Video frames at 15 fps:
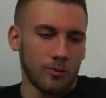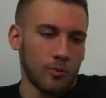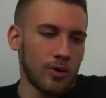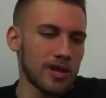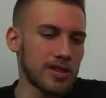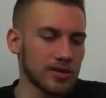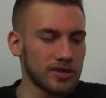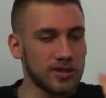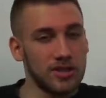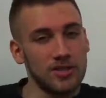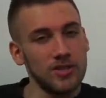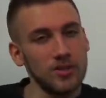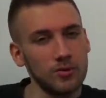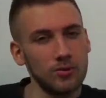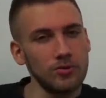rather
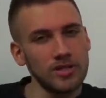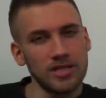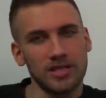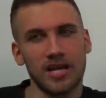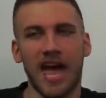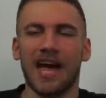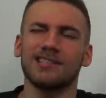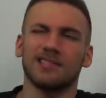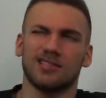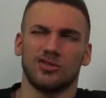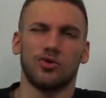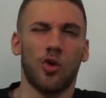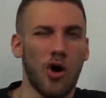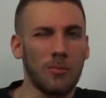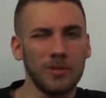cute and
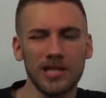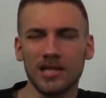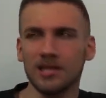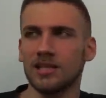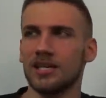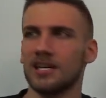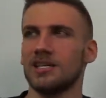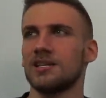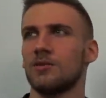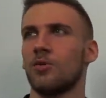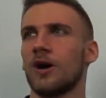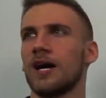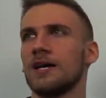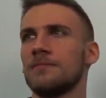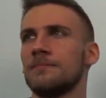normal in a
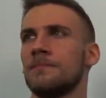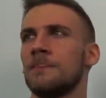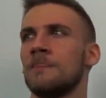way.